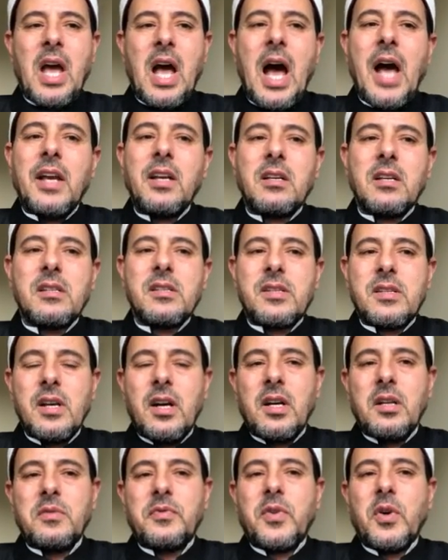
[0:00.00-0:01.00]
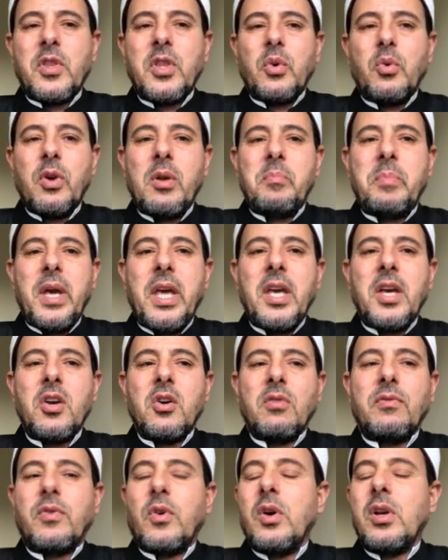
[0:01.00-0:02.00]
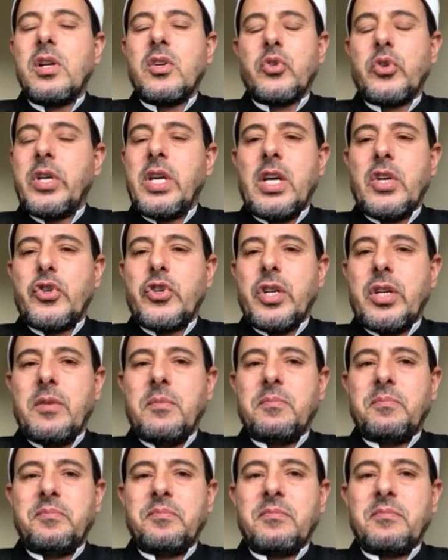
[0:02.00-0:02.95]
and concern for the well-being of all creation.